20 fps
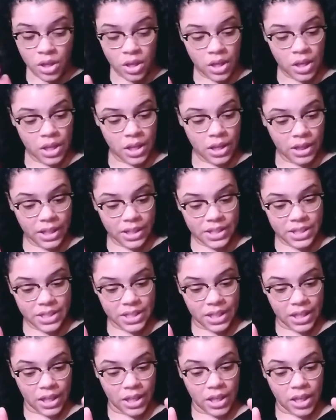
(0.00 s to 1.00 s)
let's
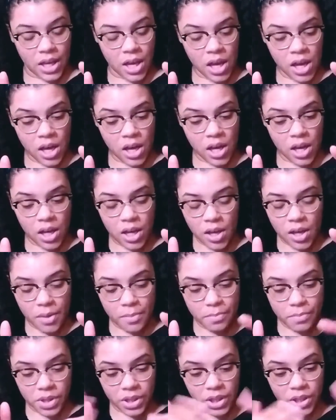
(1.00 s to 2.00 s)
see. Um,
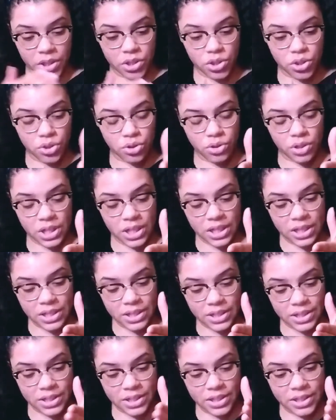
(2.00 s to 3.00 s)

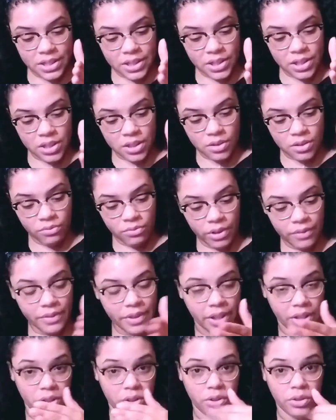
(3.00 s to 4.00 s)
Latrice
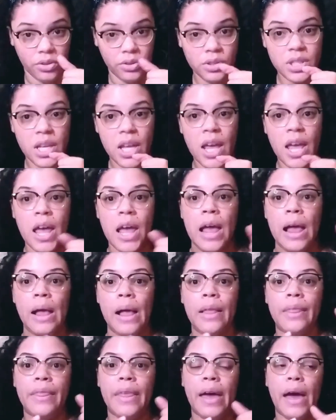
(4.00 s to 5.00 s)
revealed
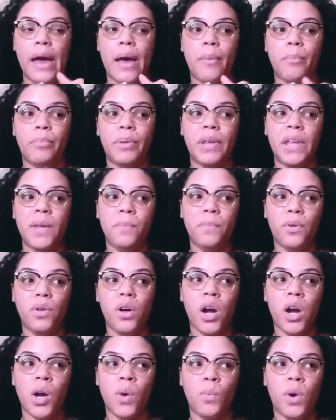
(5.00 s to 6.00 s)
that people
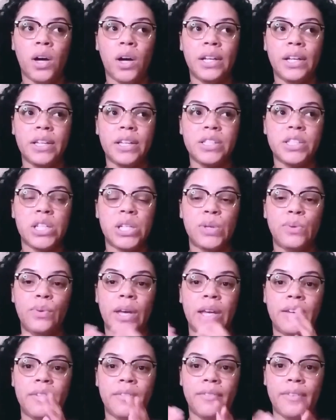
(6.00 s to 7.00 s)
are wanting to
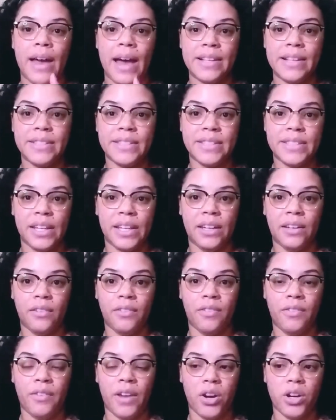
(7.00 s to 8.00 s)
invest in
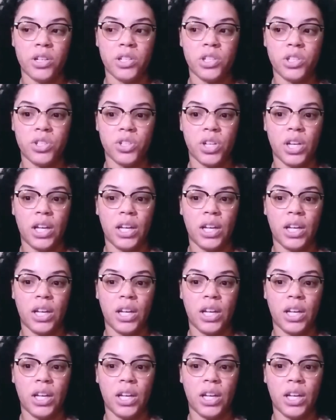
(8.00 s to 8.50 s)
Farish Street.